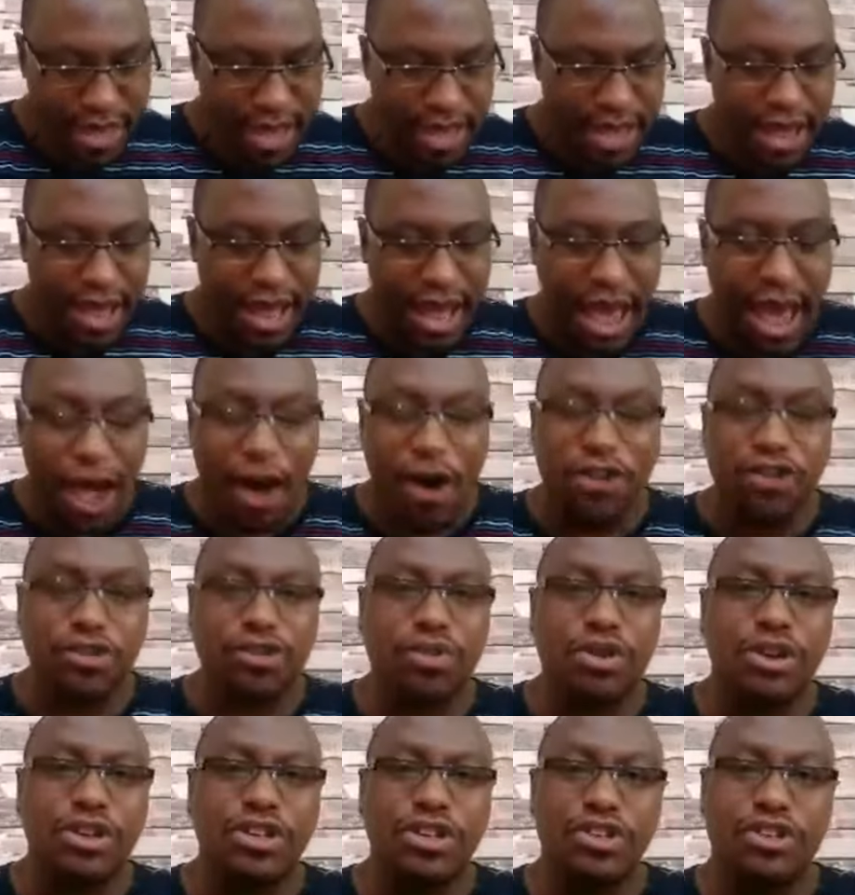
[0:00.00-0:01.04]
I also
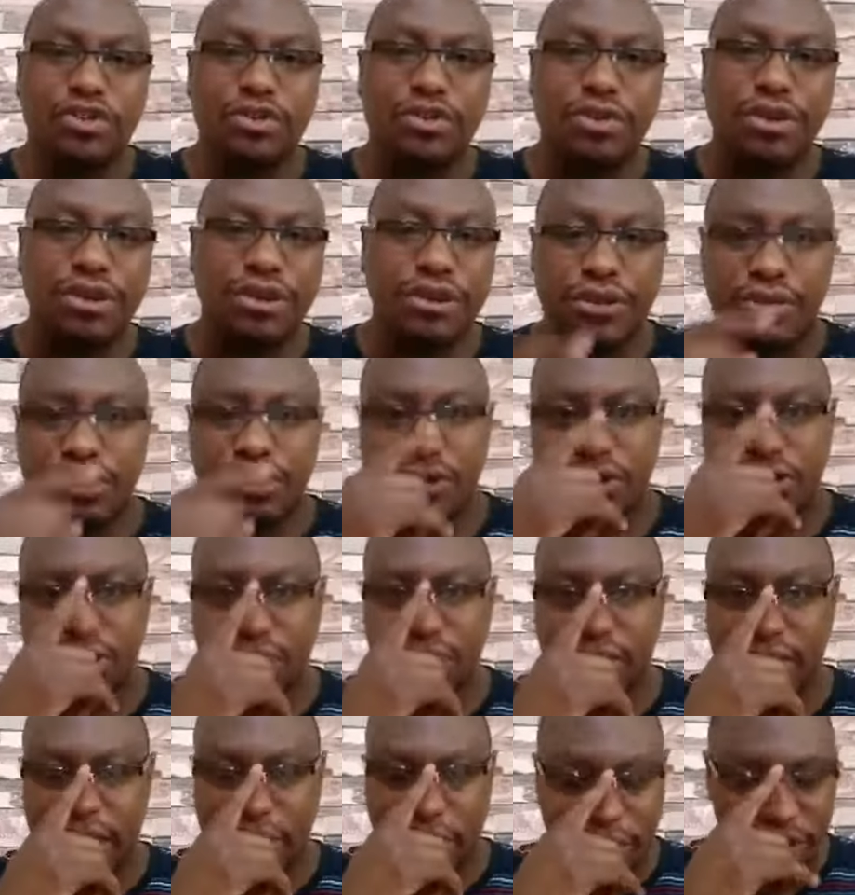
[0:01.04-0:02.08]
want you to
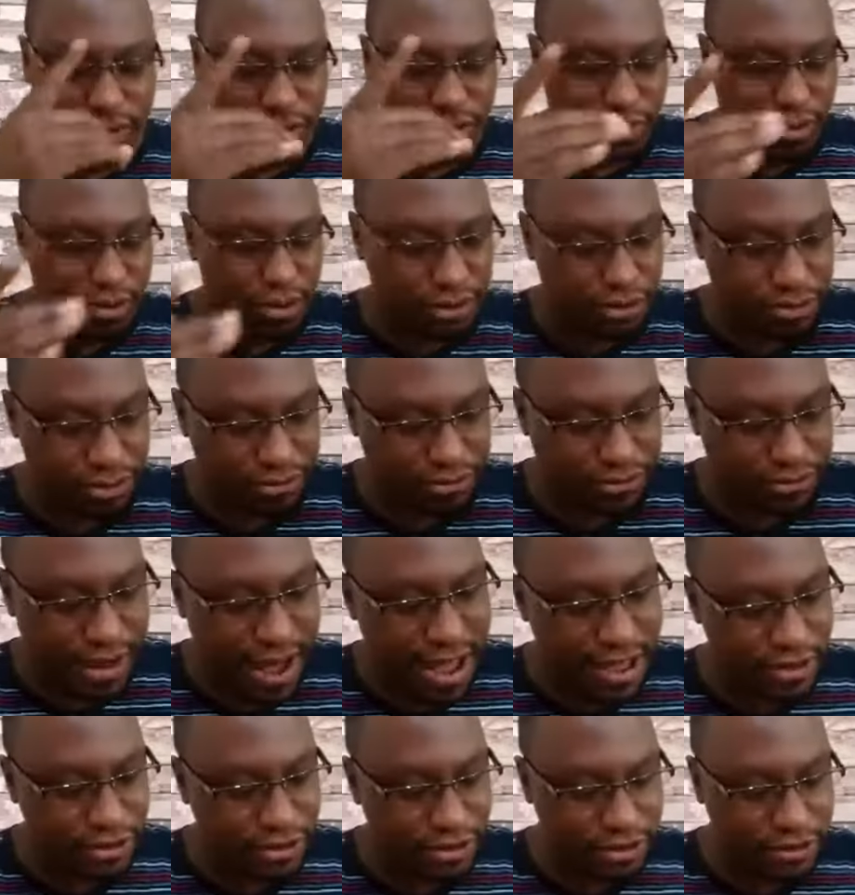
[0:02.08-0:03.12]
refer
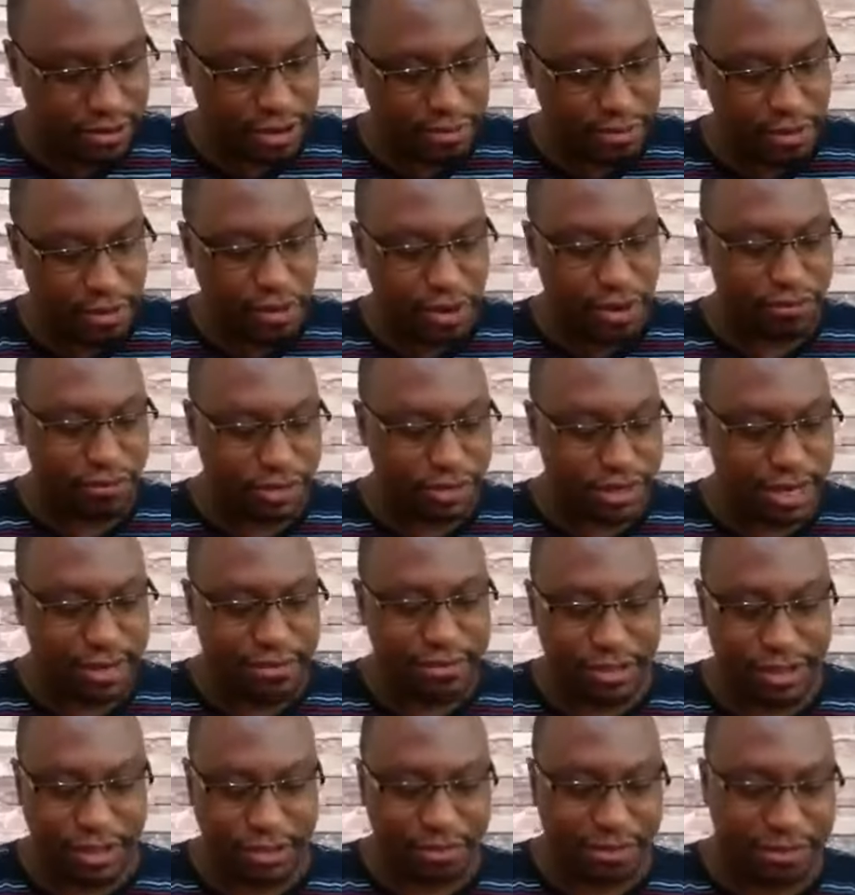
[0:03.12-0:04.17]
you to the book of James,
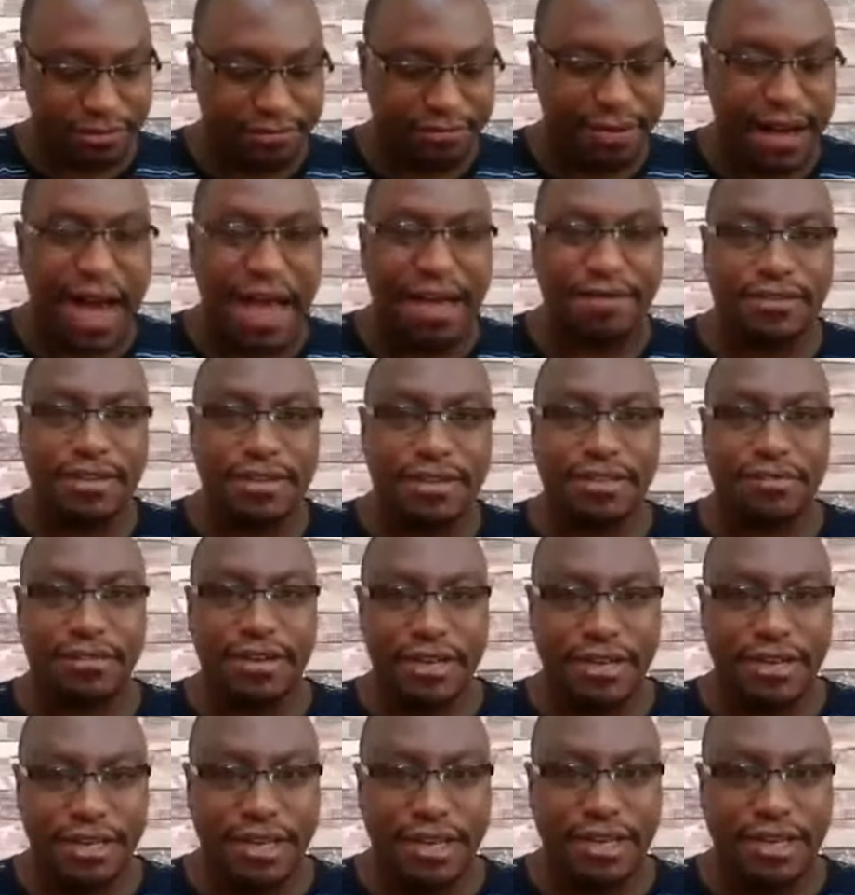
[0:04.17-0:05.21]
chapter 5, verse
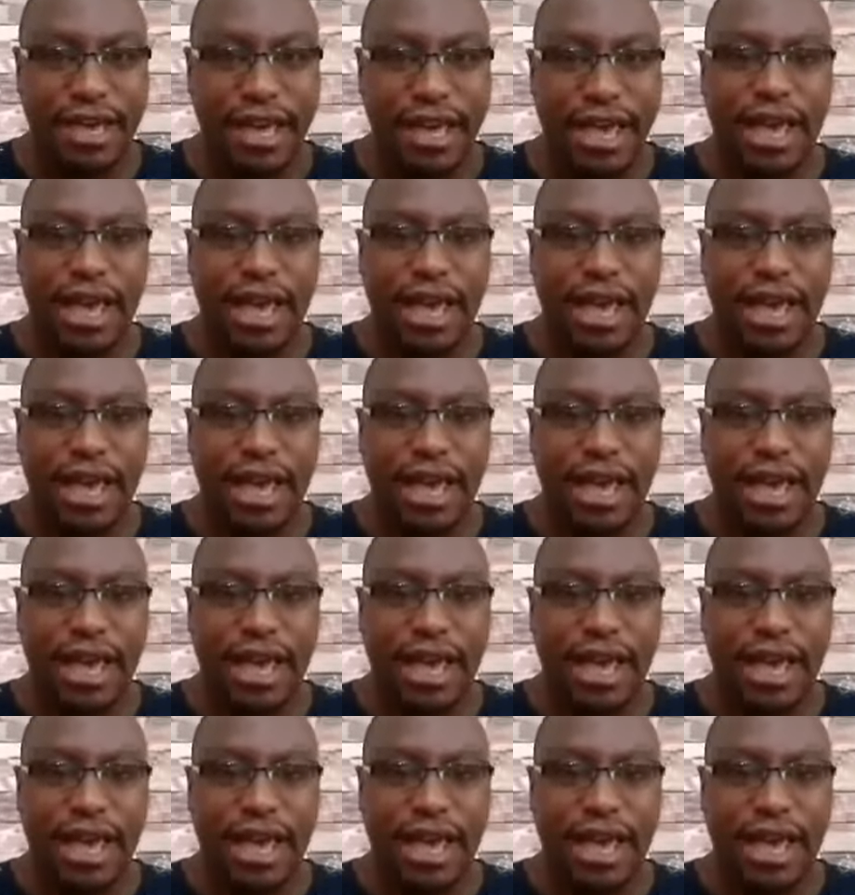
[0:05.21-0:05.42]
17.